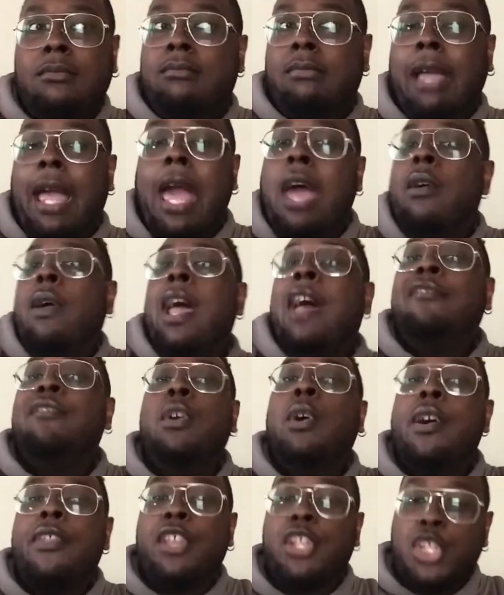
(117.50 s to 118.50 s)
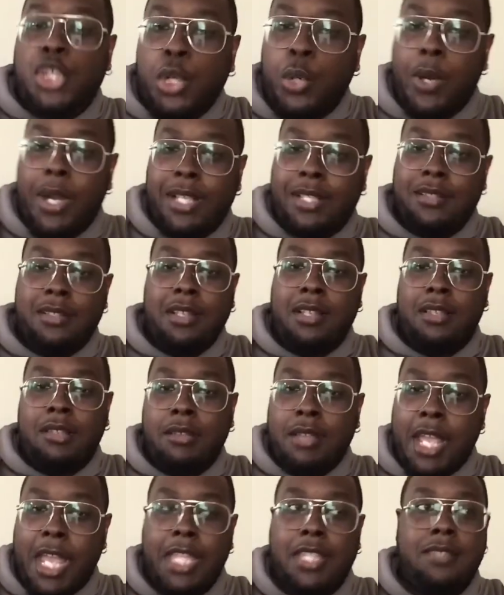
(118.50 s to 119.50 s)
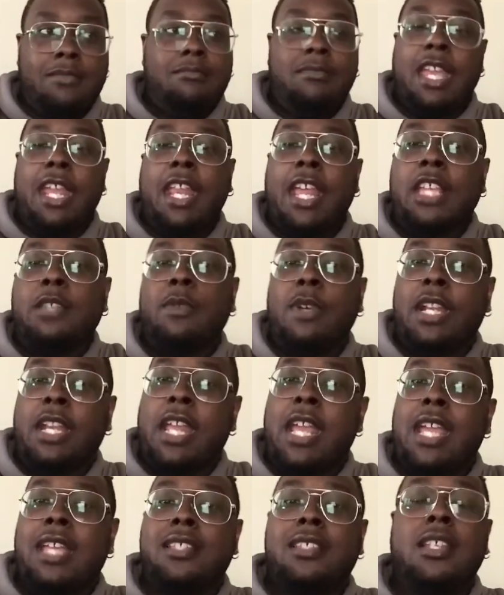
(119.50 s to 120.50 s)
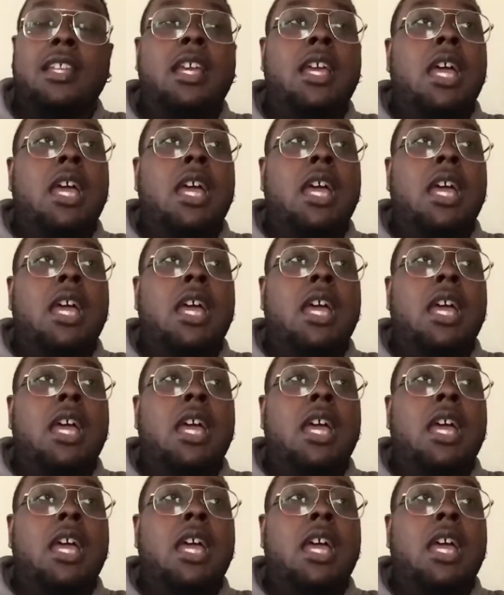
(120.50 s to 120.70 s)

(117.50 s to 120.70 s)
I don't have no other choice. It is what it is.